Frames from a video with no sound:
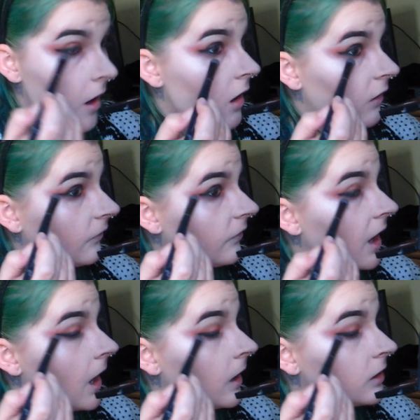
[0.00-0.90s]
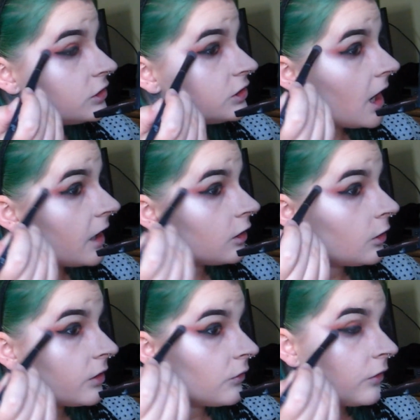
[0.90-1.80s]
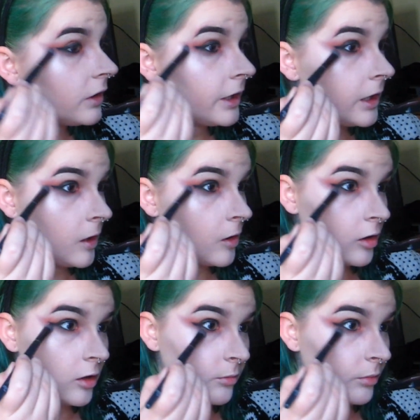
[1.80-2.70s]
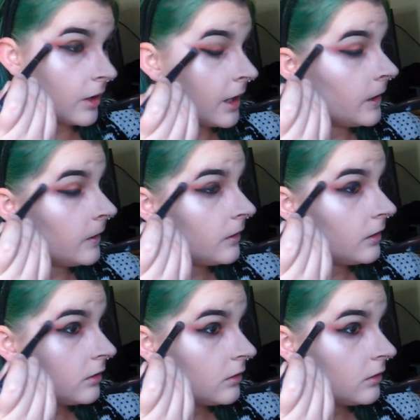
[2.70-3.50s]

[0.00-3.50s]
of that shadow a really good blend.